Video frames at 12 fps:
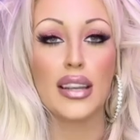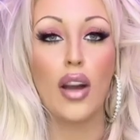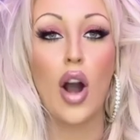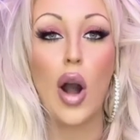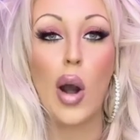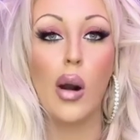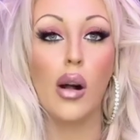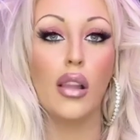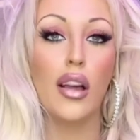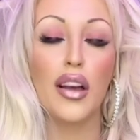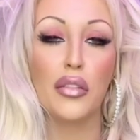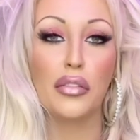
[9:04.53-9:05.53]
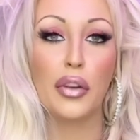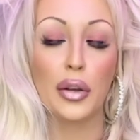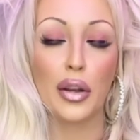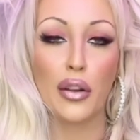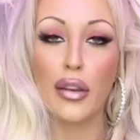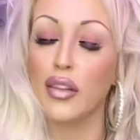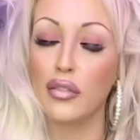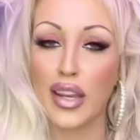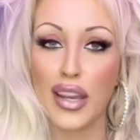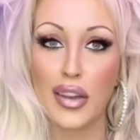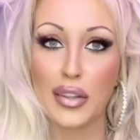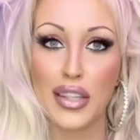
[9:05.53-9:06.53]
haul of photo and
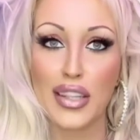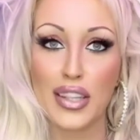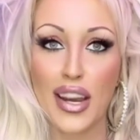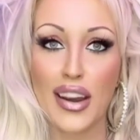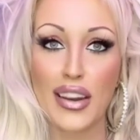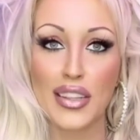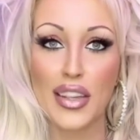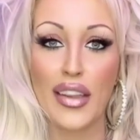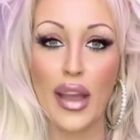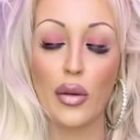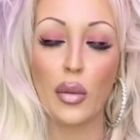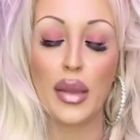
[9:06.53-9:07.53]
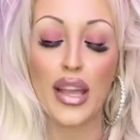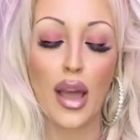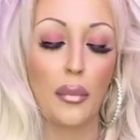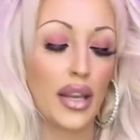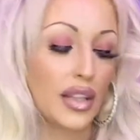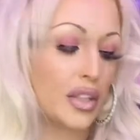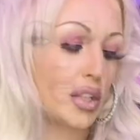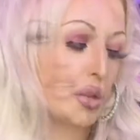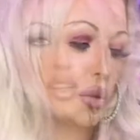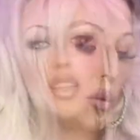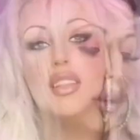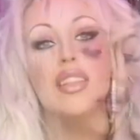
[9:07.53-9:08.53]
video to share, so that will be coming too.